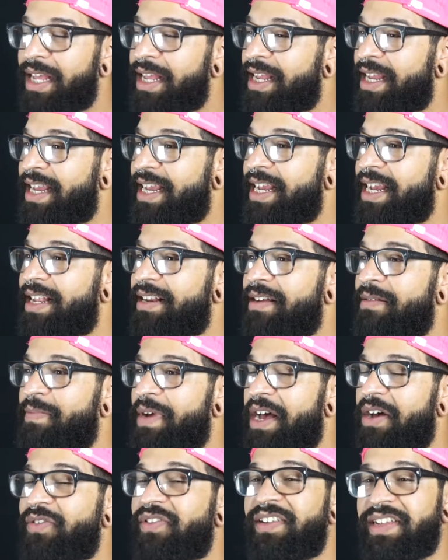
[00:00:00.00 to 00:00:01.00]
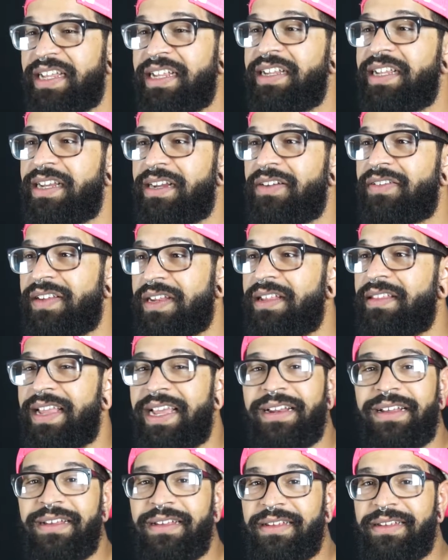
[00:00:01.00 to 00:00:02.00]
and about 10 years in
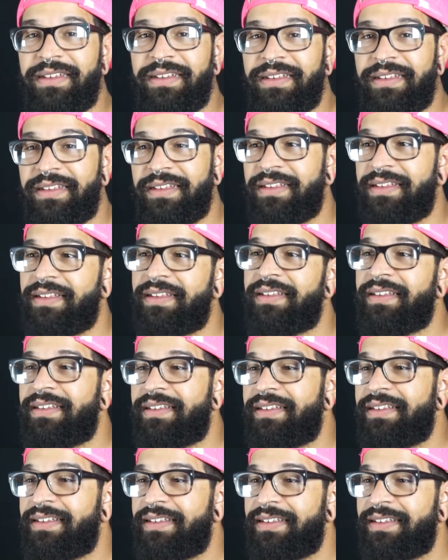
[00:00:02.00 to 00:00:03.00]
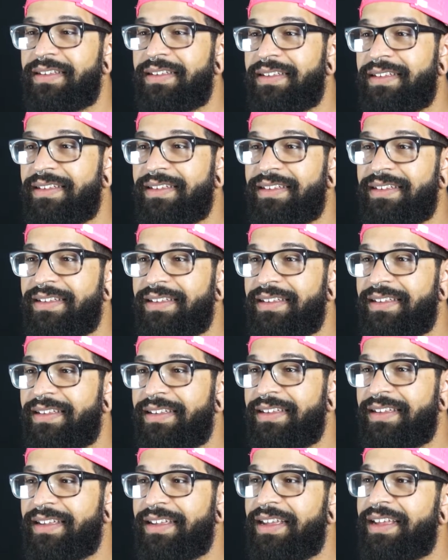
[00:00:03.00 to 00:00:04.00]
Atlanta. What was it
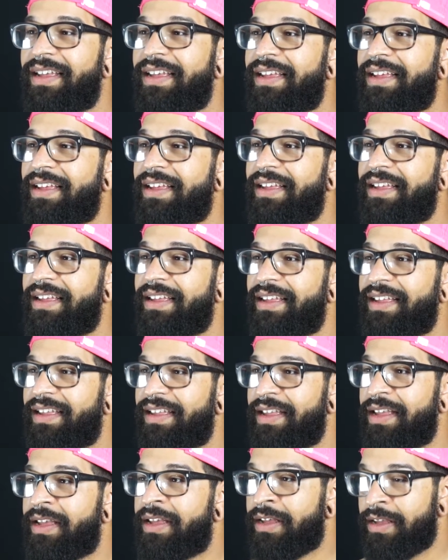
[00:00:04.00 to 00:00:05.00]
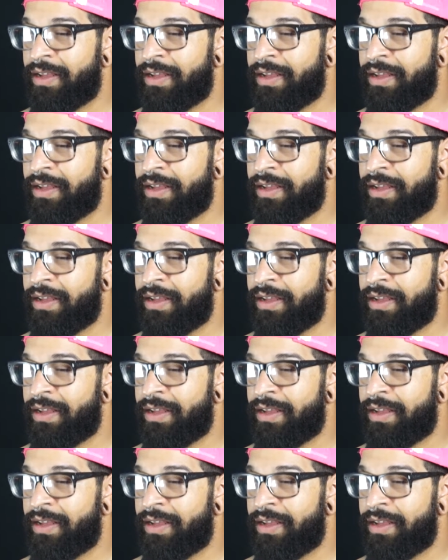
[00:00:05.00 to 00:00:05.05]
like? What was both like?